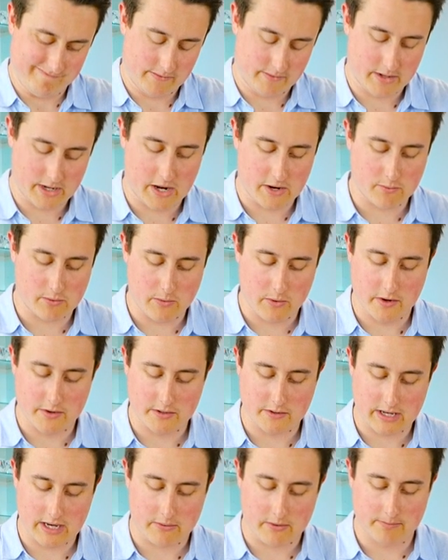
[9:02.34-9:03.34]
No, we won't
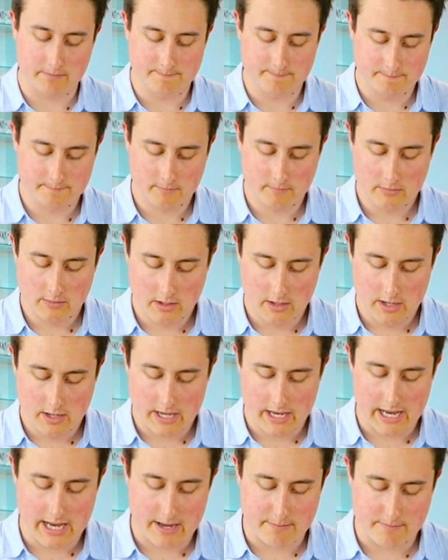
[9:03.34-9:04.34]
do that one.
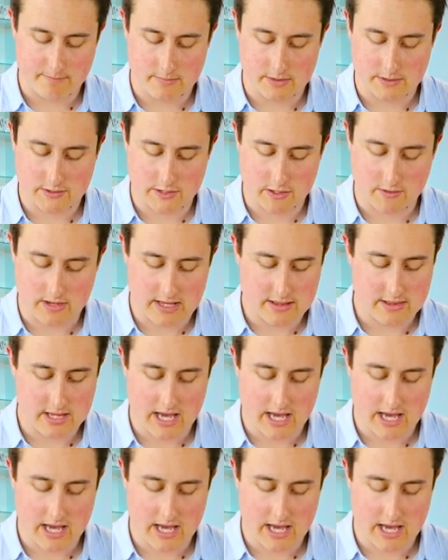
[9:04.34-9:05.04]
Um, so in